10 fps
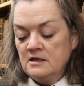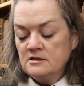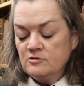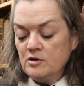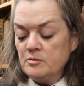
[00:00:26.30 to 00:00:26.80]

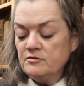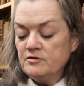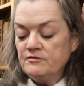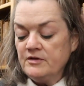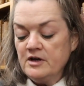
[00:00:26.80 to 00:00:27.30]
The rub of
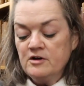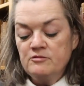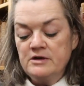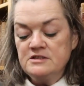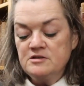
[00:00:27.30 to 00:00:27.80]
her finger
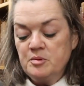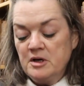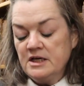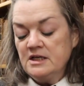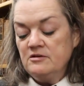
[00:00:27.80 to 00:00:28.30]
raised the
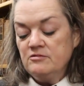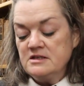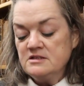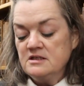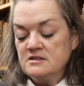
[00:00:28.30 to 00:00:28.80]
piney,
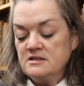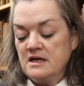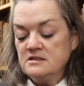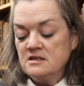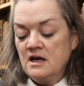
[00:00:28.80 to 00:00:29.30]
resinous
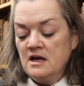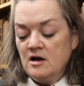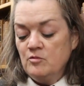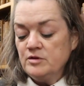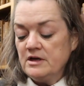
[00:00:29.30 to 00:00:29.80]
scent
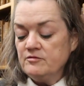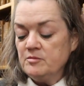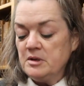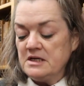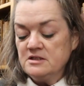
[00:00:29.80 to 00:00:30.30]
of whatever
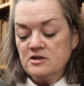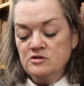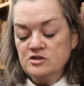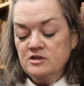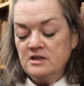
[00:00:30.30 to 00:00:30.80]
blessed
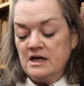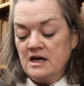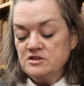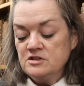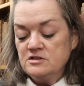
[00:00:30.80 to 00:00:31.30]
unguent the
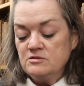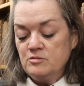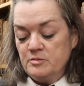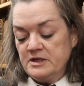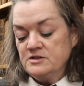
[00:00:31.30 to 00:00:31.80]
ashes
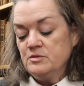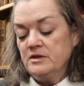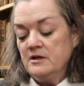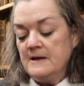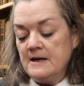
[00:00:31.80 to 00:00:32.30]
were mixed
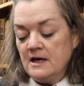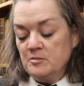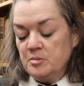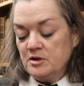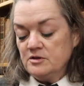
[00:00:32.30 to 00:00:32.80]
with and
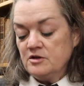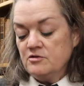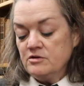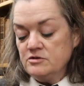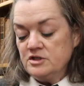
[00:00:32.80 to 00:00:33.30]
blurred the
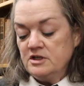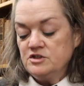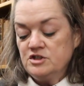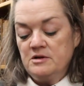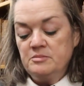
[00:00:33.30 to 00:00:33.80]
cruciate
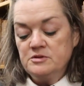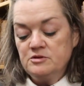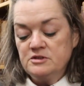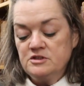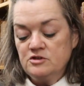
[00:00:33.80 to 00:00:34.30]
shape to
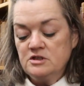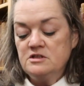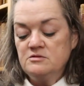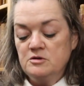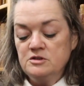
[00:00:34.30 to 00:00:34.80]
a sooty
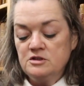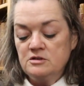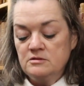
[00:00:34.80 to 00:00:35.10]
smudge.